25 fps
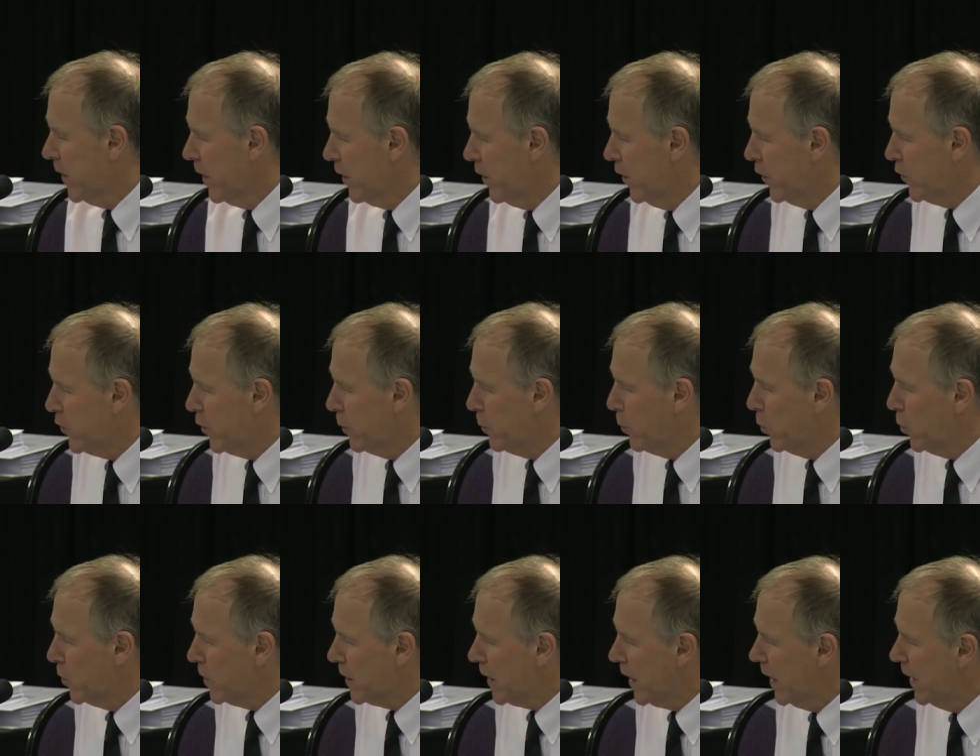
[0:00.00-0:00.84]
This
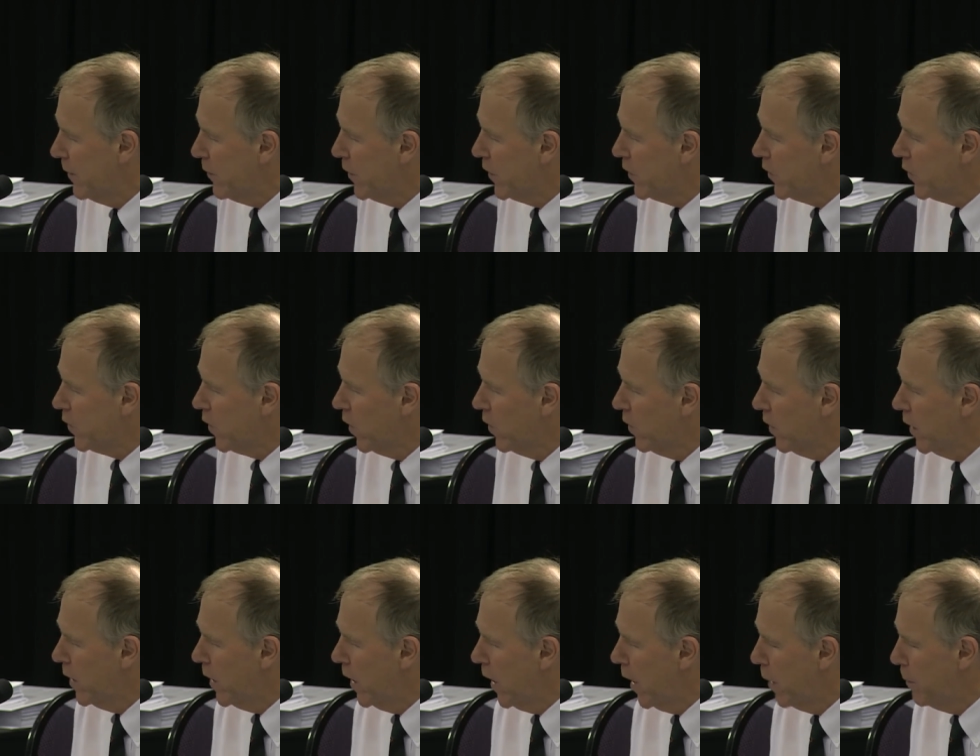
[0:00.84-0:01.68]
report claimed that
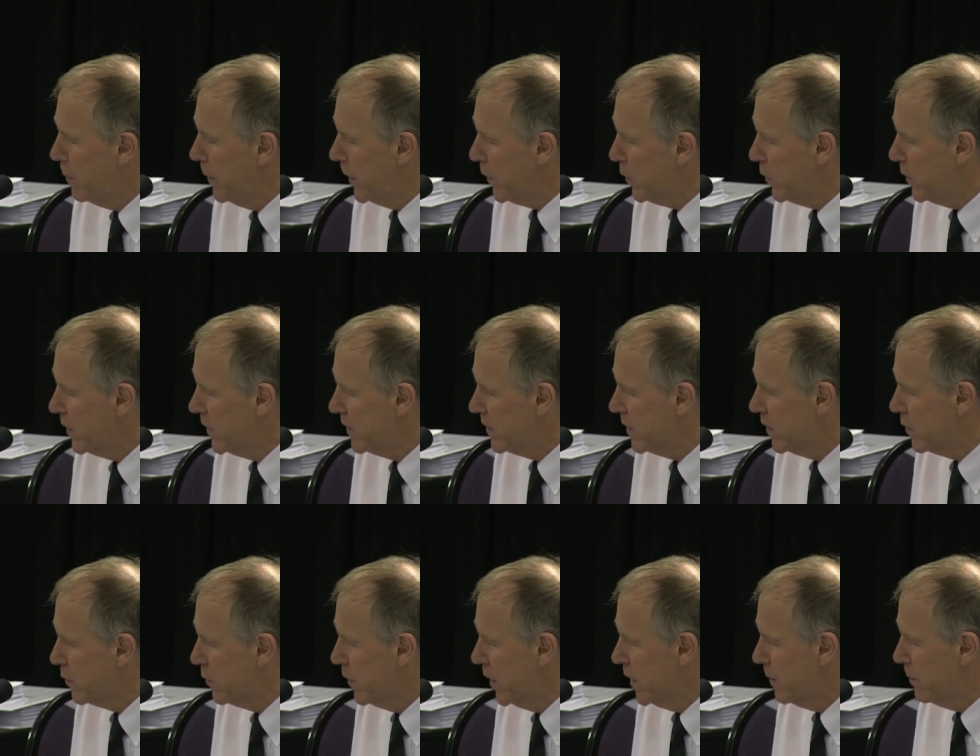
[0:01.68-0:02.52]
so ubiquitous
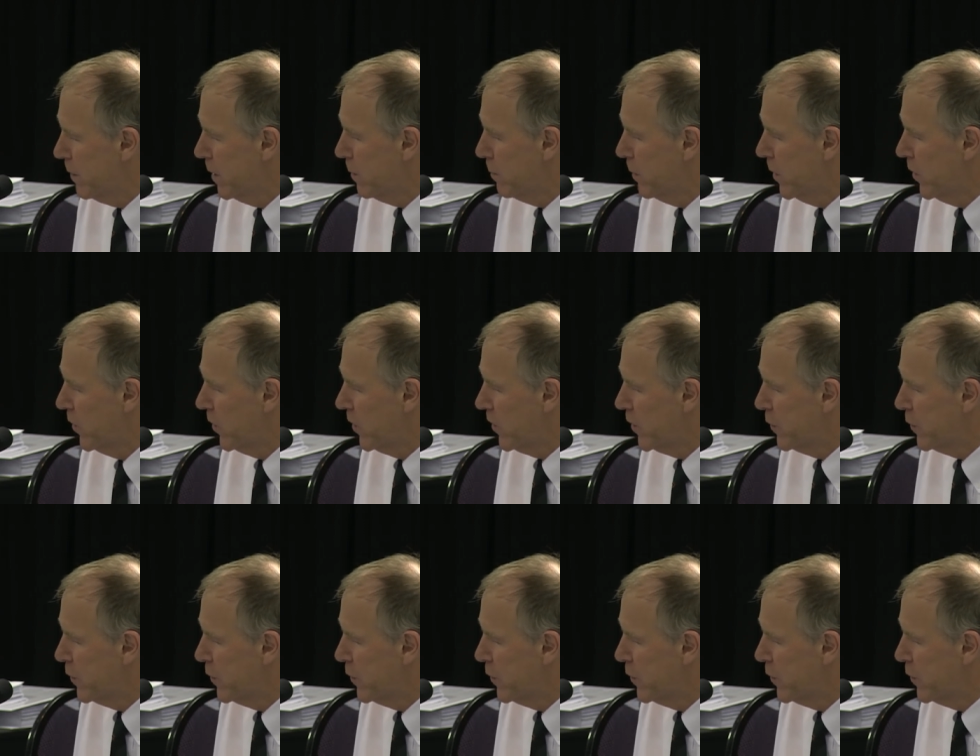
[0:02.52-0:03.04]
is vitamin mineral